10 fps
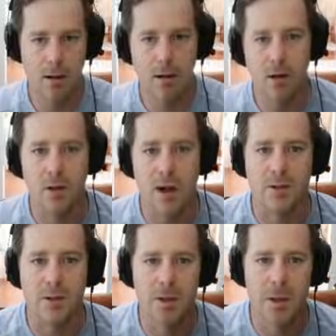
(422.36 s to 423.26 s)
Okay, so
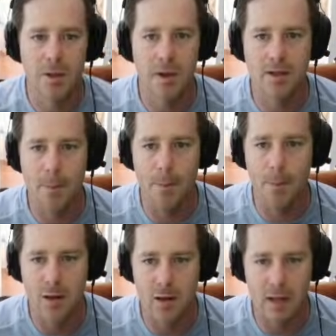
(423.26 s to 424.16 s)
I know there's a
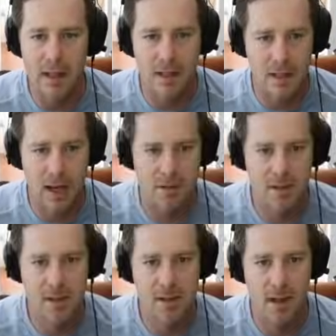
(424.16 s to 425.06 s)
mill in town
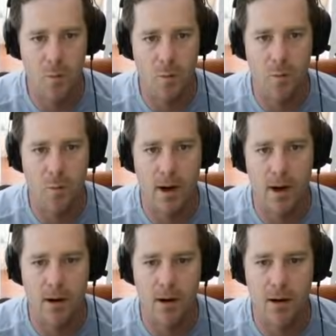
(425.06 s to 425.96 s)

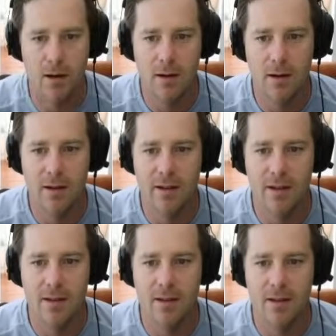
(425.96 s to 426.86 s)
somewhere.
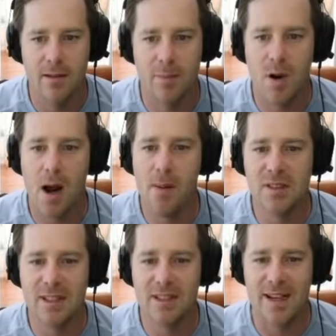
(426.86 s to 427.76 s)
The problem is
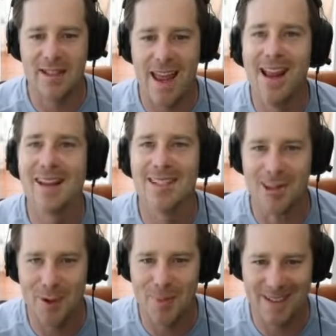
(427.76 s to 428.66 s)
it's going to take us a
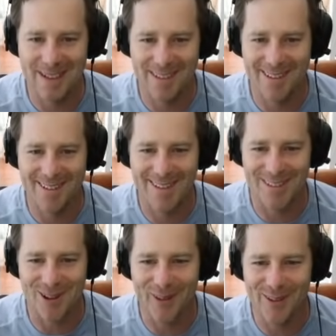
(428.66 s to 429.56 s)
little bit to get there in this old